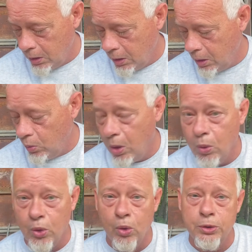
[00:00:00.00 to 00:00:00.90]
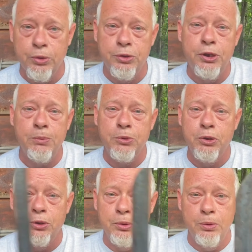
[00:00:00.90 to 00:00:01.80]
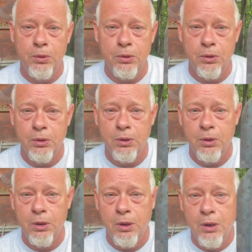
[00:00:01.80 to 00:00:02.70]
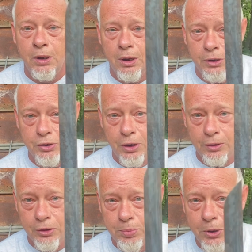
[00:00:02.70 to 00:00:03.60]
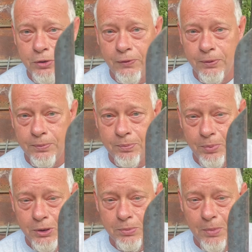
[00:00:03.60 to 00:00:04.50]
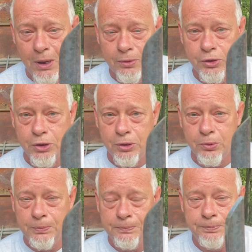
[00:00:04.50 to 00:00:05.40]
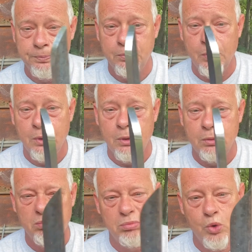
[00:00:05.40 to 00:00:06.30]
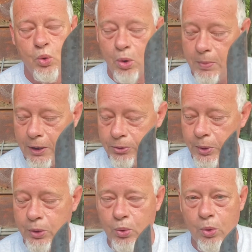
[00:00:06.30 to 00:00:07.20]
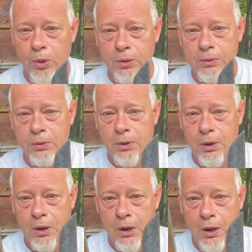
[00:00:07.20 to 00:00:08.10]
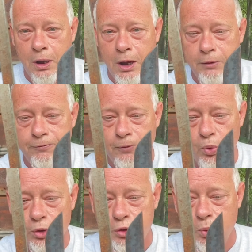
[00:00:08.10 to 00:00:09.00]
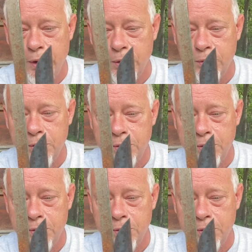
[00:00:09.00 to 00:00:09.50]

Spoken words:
And what we're going to attempt to do is take this piece of mild steel, 1/4 by 3/4, and forge weld